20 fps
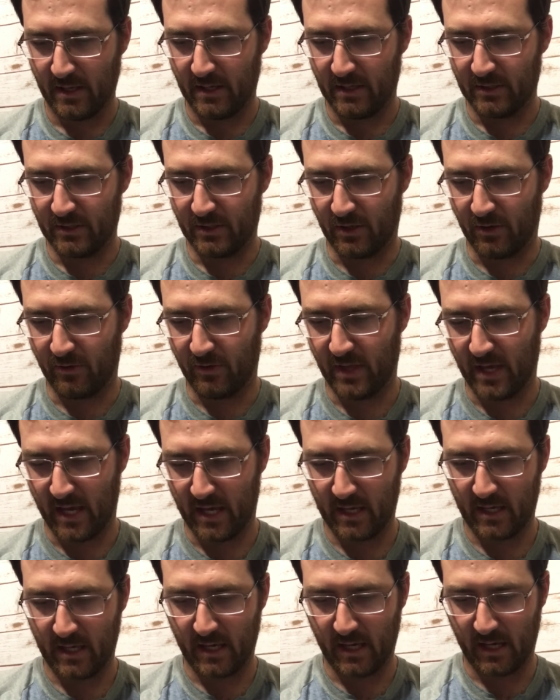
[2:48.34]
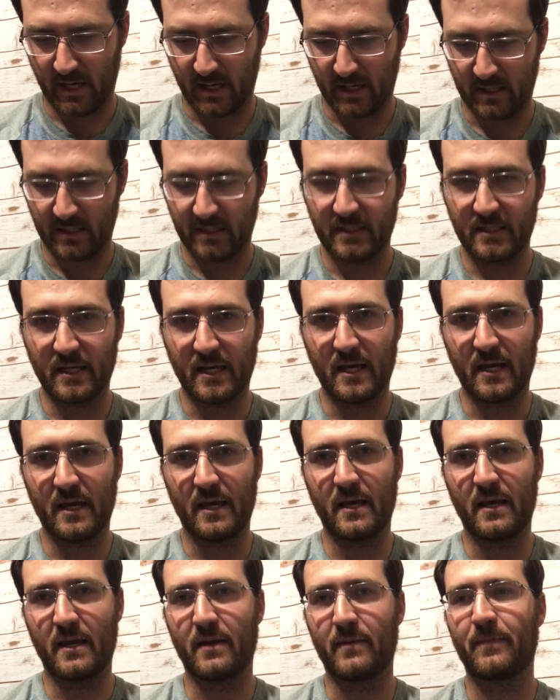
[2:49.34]
So they can
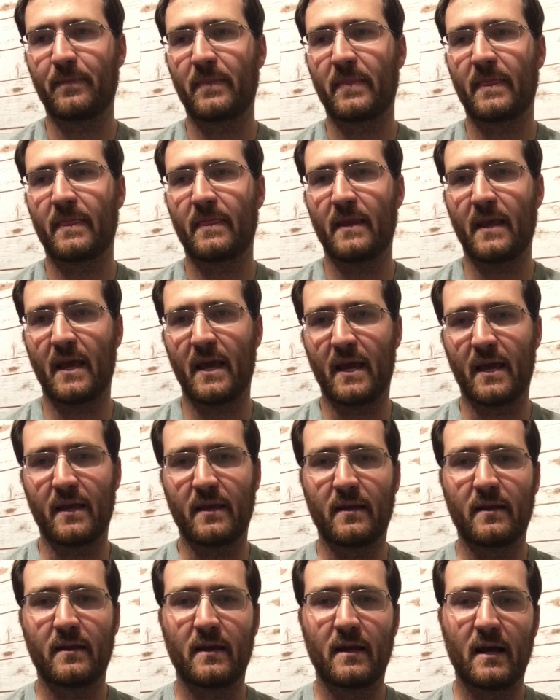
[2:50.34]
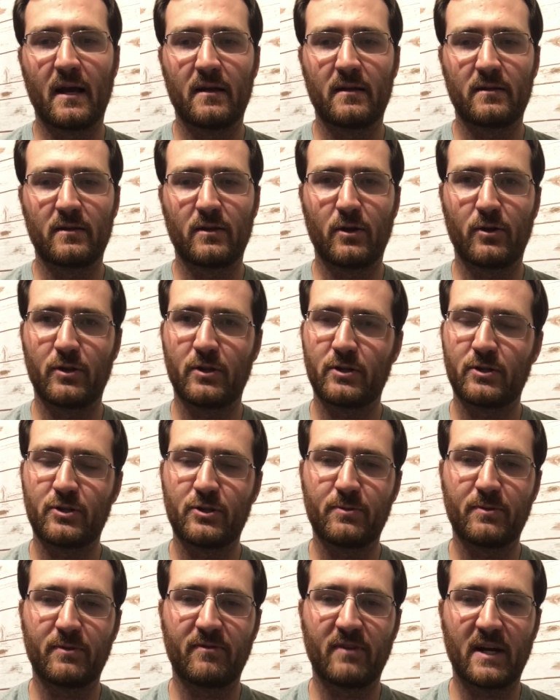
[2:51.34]
say, hey, go to their
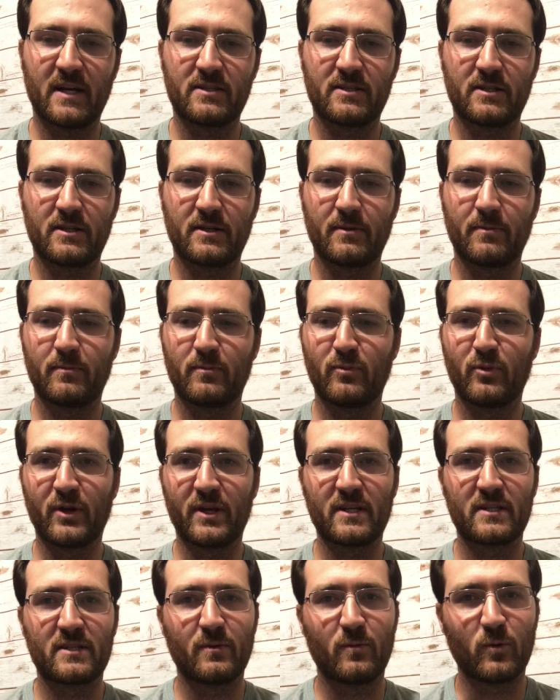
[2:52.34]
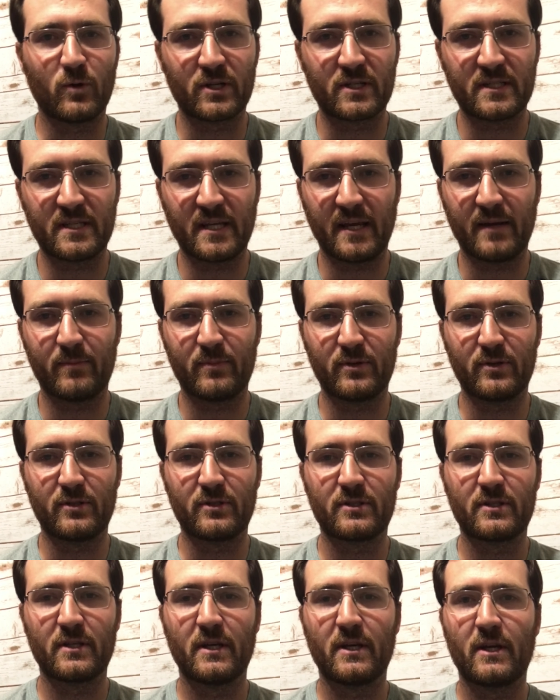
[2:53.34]
supervisor, bring some work
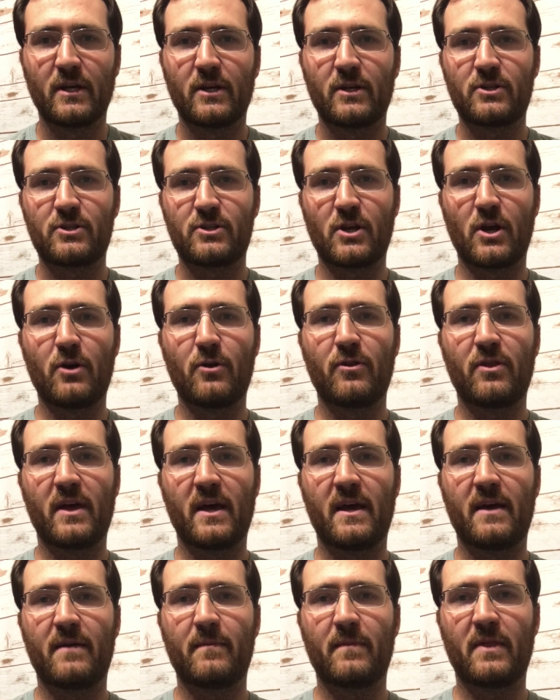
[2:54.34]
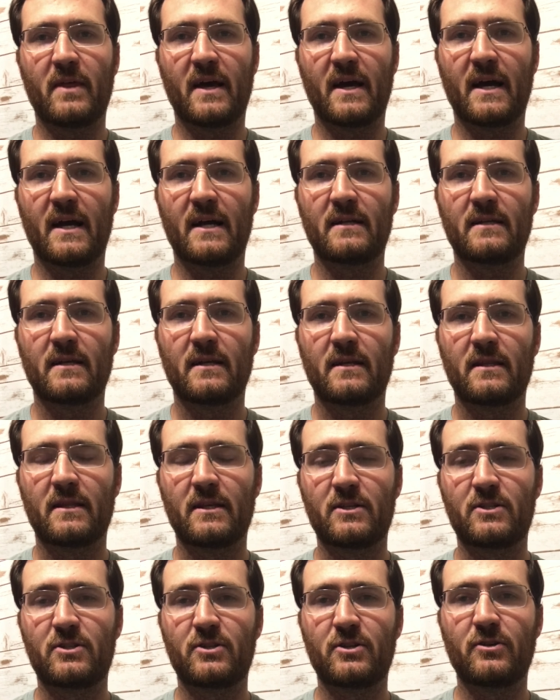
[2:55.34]
samples, show them that
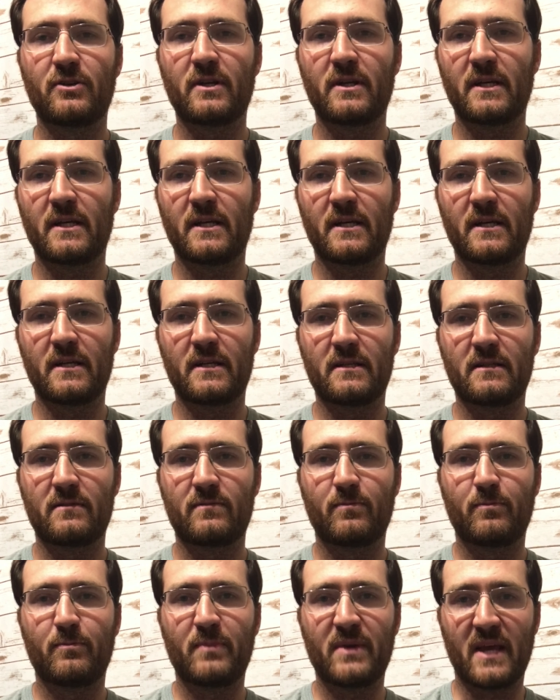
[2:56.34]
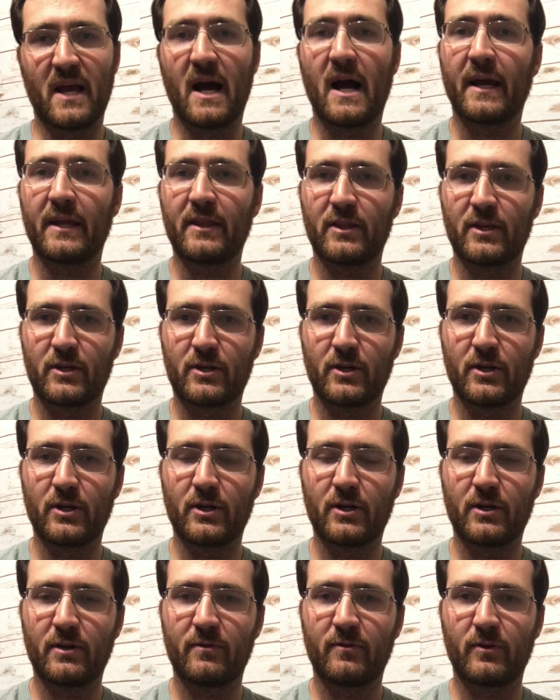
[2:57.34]
the student is behind the
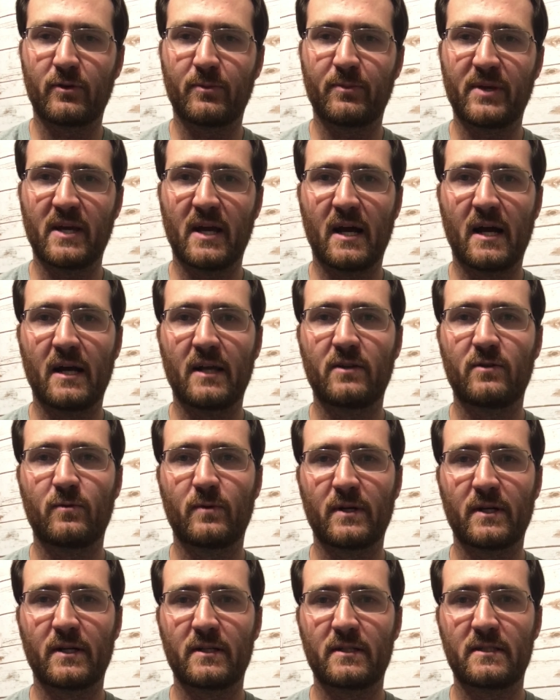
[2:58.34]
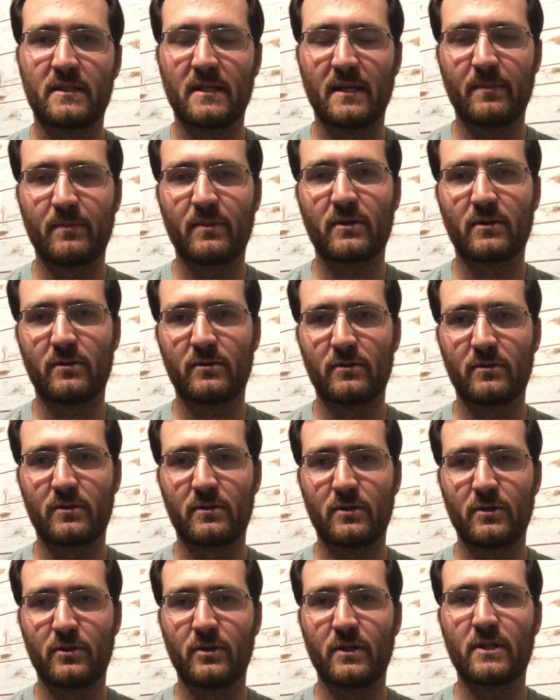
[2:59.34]
curve or behind where typical
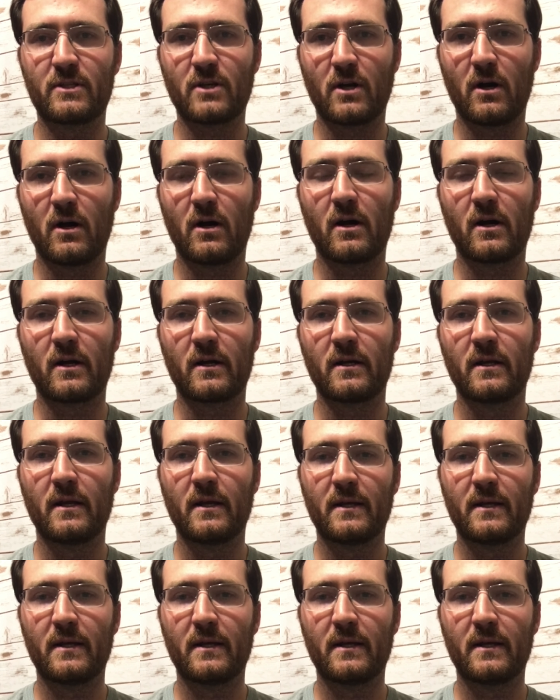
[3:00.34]
students are,